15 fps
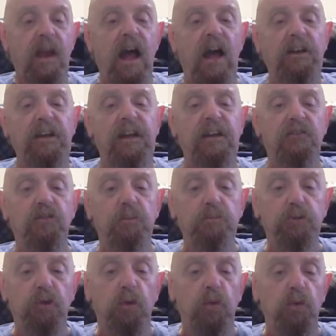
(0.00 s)
I needed
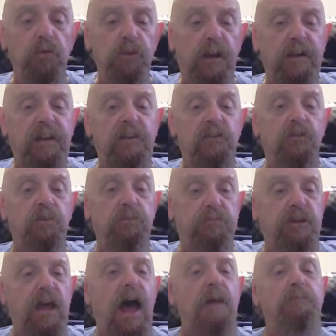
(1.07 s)
some tools. I needed some
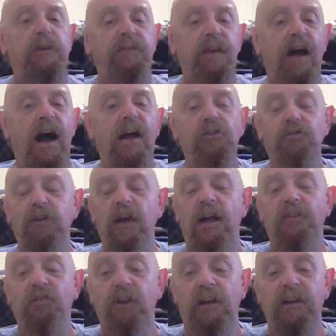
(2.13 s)
tap and die
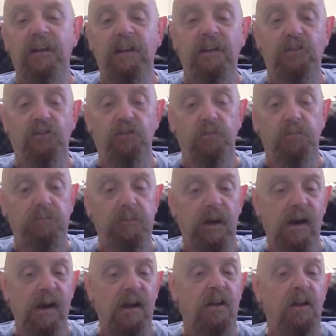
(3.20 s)
sets. I needed
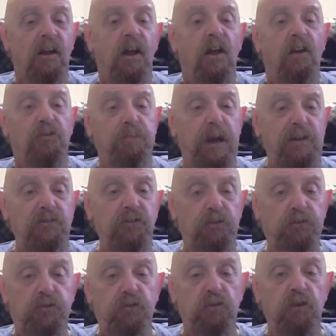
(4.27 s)
some special
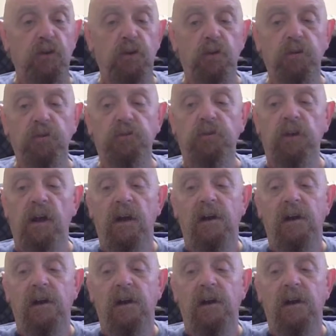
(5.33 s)
screws.